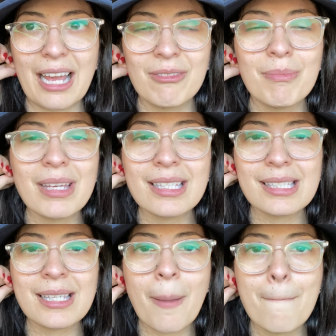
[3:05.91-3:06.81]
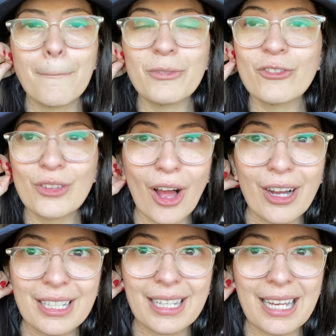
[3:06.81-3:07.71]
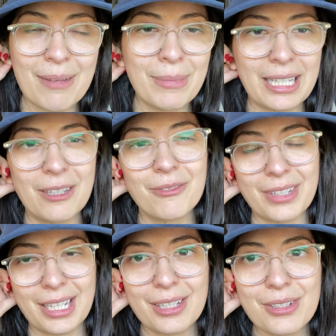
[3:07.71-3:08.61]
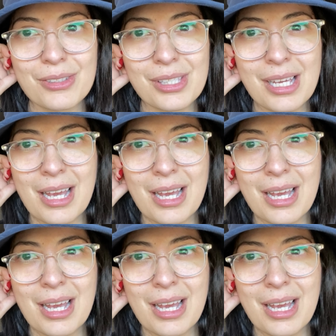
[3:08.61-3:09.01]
I've missed vlogging and making videos,